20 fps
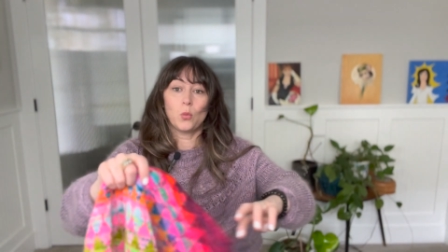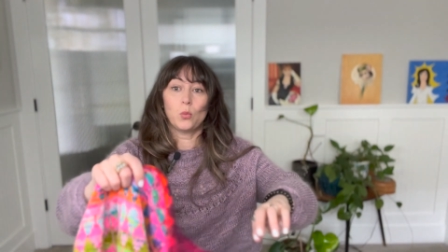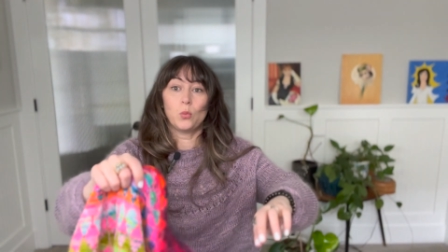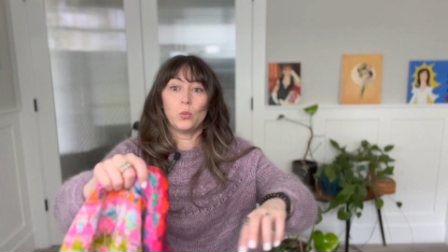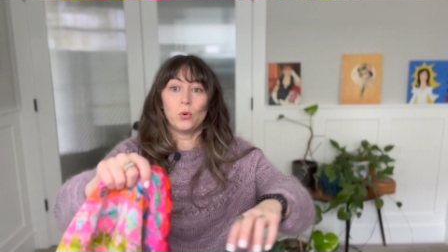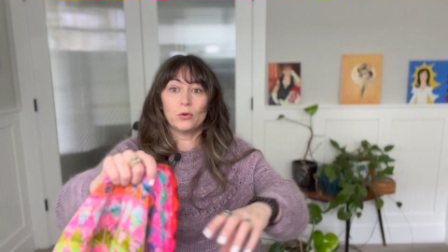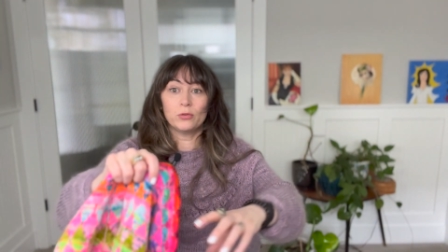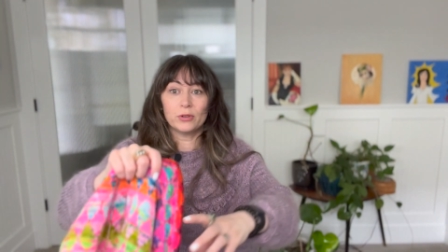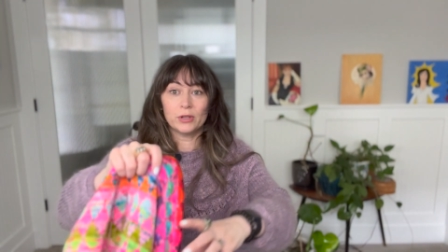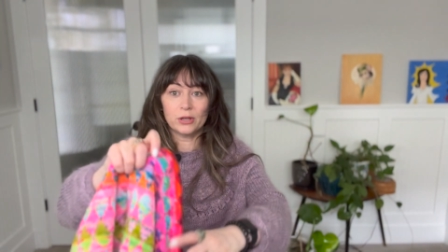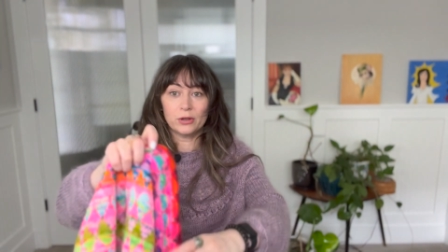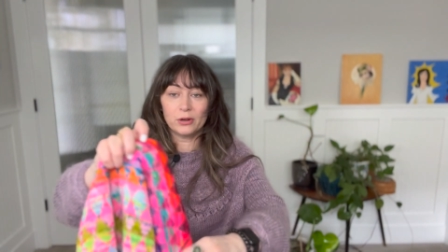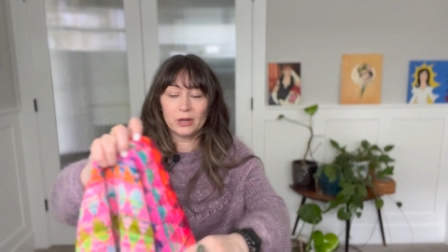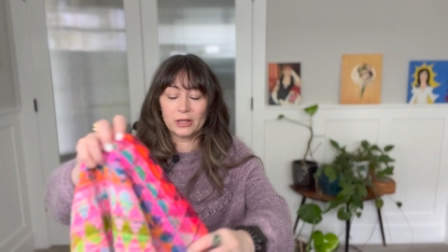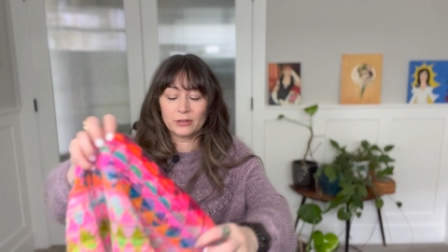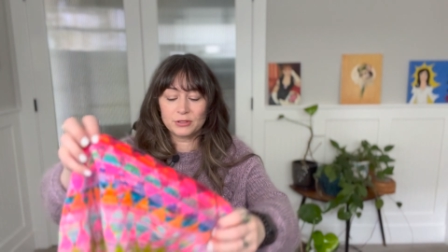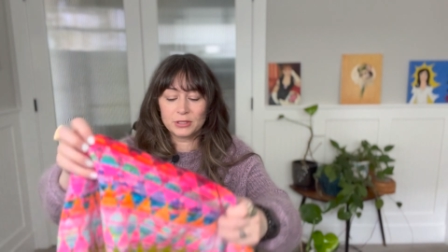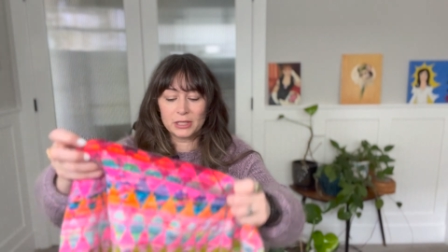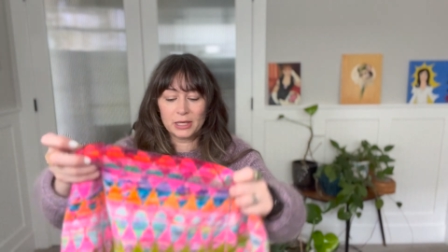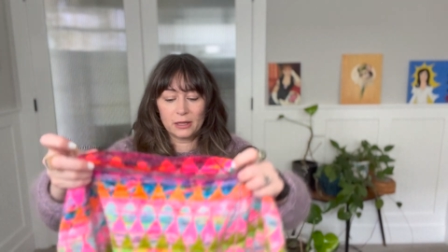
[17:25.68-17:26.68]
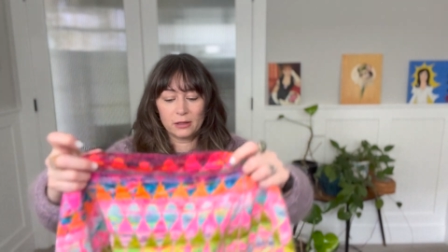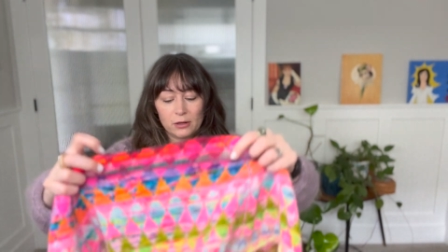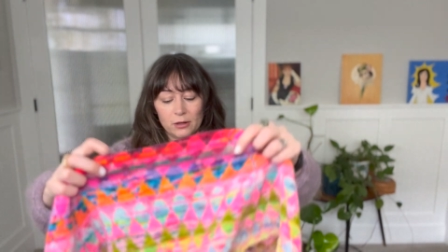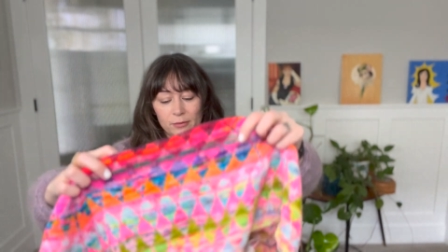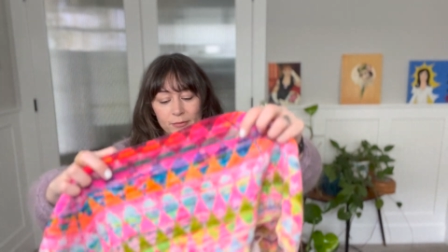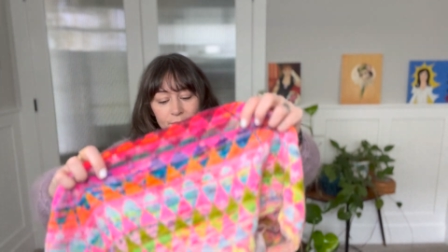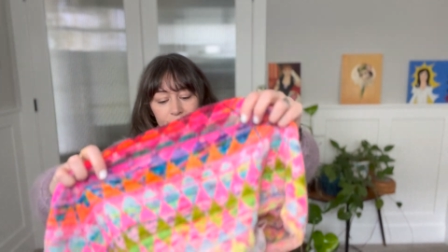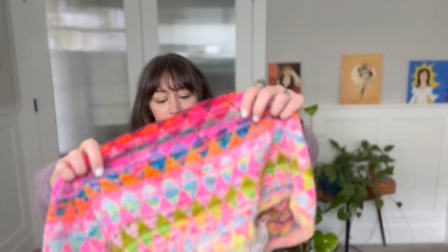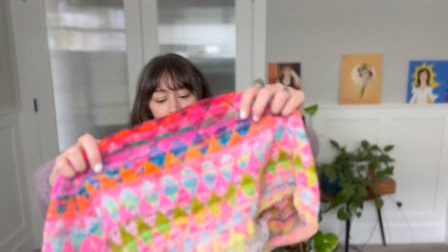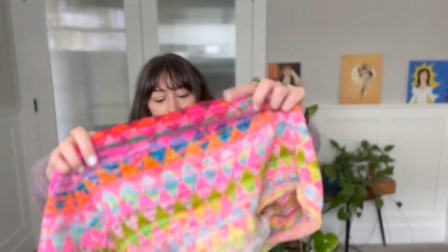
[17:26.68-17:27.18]
we'll figure it out
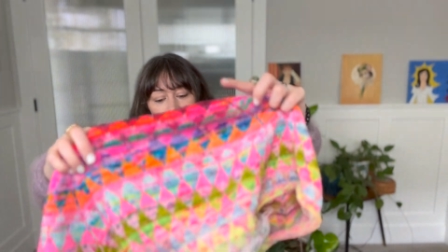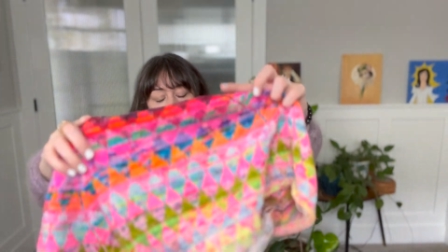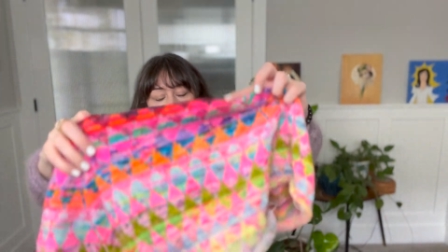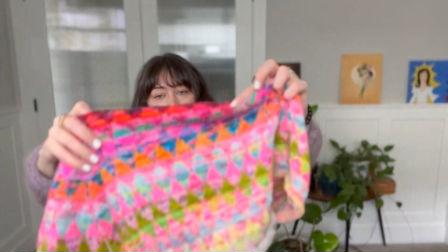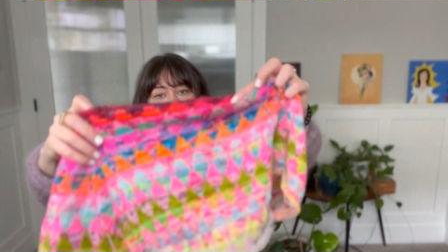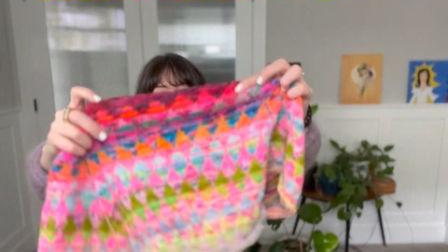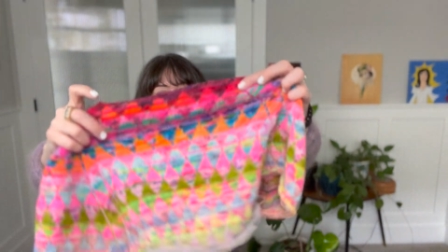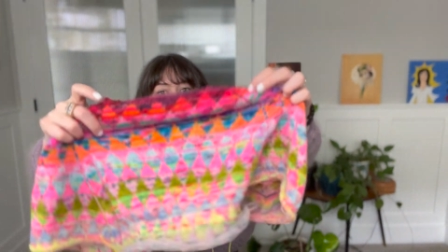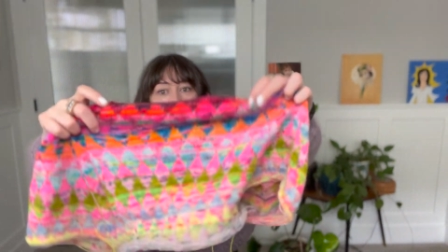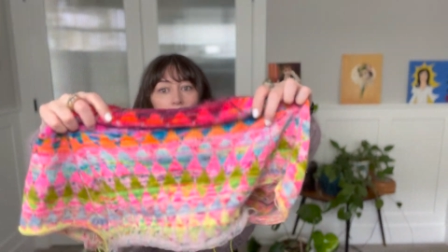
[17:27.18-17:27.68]
together. So